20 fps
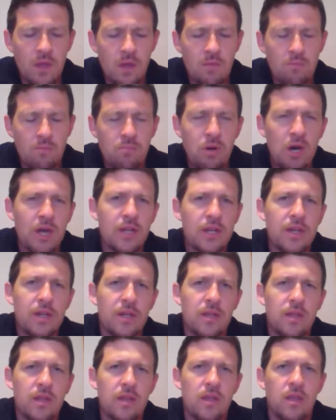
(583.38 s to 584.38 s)
But
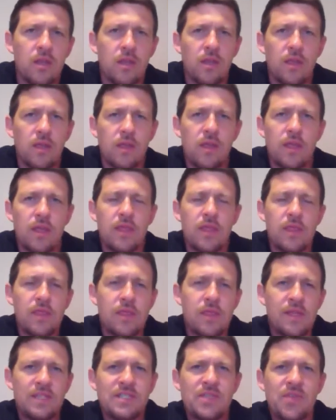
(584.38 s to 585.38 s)

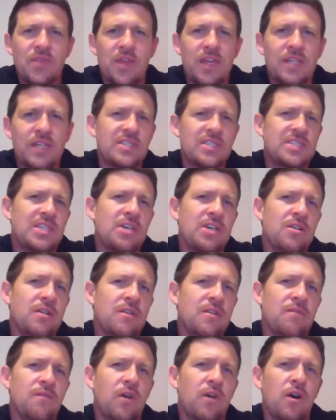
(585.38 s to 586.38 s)
this thing still
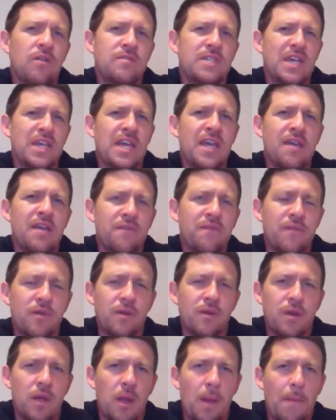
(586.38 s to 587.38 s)
involves effort,